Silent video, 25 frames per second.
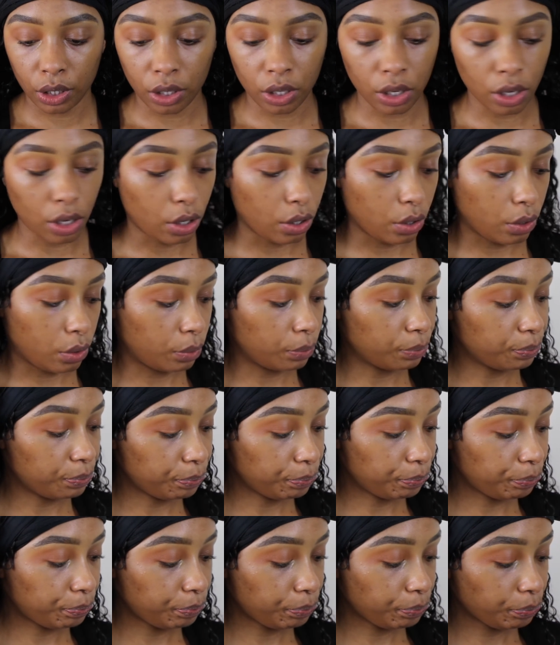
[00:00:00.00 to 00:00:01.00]
to go
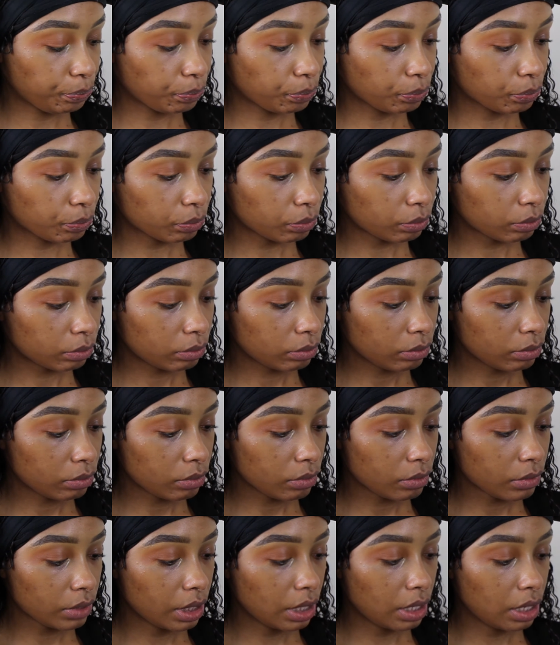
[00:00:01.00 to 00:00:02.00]

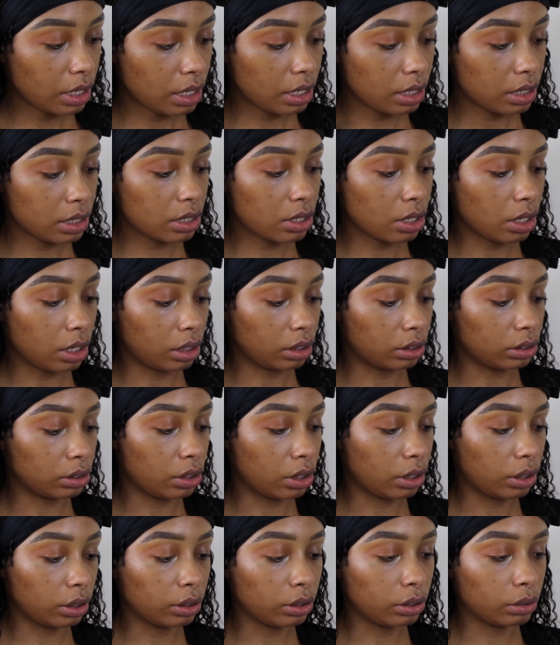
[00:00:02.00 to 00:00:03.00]
into
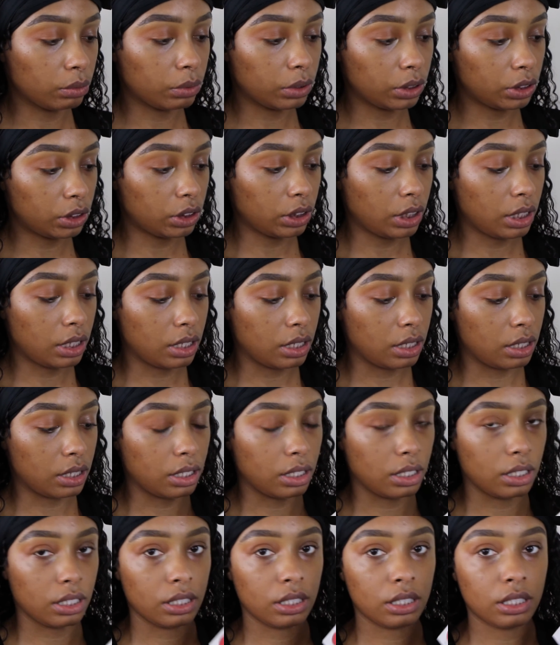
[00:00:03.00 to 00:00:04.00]
Alert, which
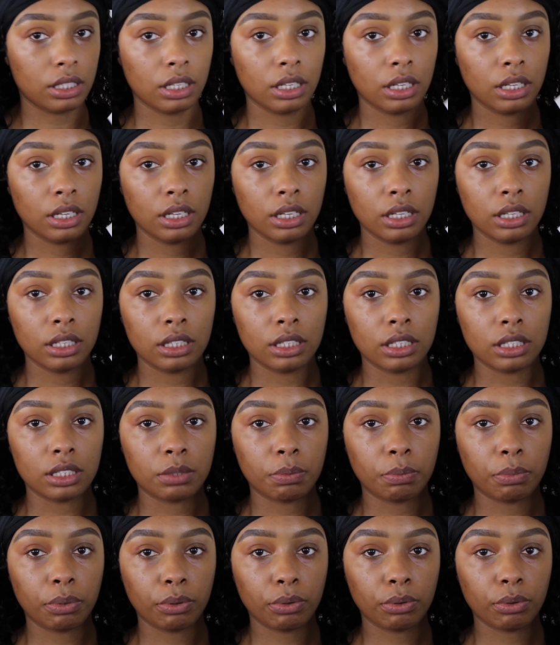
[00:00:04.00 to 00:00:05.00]
is this
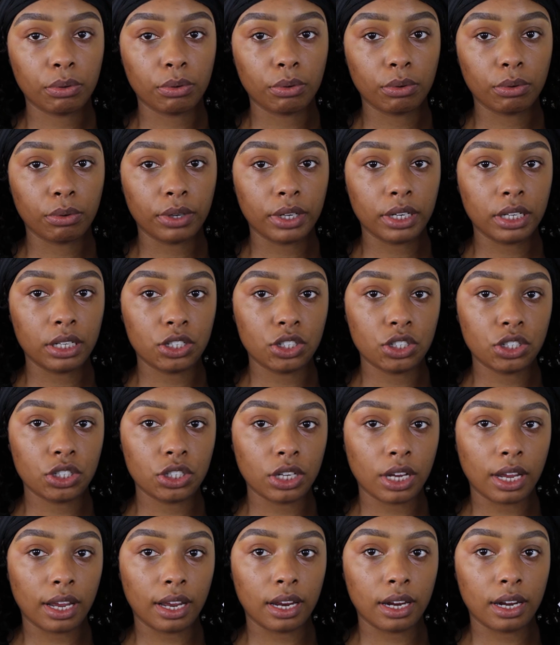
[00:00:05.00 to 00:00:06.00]
pretty
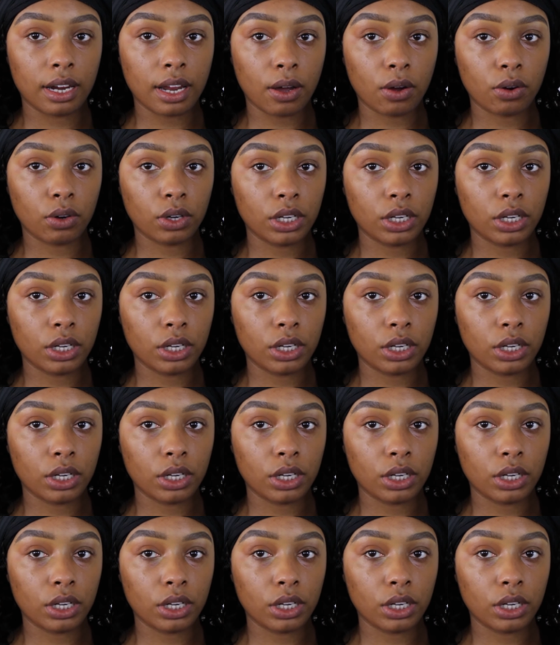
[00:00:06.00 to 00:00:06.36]
shade out